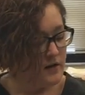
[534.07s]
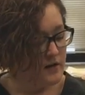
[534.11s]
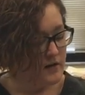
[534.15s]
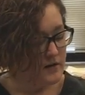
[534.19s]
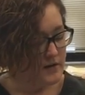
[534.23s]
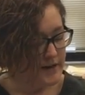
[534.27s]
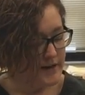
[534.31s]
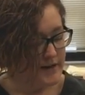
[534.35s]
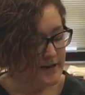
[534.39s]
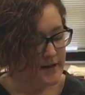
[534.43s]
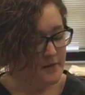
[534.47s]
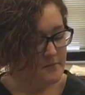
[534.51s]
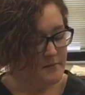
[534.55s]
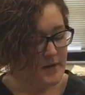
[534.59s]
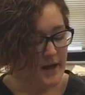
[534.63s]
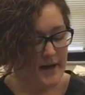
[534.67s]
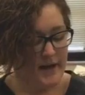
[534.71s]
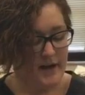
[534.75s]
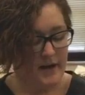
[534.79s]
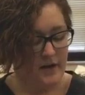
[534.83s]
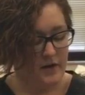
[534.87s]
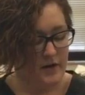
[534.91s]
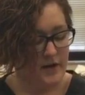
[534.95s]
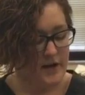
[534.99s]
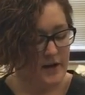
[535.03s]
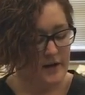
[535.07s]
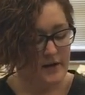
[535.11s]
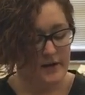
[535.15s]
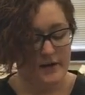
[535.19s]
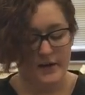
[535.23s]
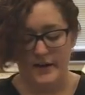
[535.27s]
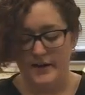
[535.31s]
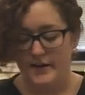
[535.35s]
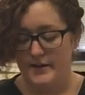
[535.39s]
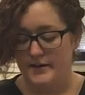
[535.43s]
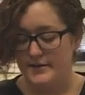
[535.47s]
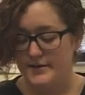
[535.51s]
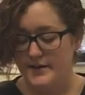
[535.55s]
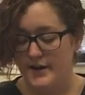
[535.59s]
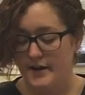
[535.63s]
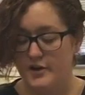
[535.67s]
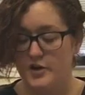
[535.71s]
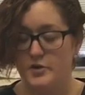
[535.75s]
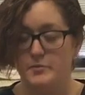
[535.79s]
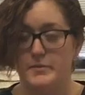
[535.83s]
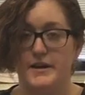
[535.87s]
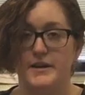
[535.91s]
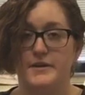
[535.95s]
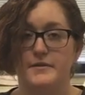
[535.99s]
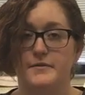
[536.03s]
Clean up my area and
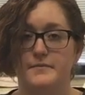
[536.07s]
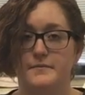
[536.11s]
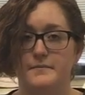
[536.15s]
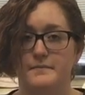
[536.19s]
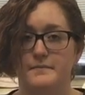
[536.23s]
document.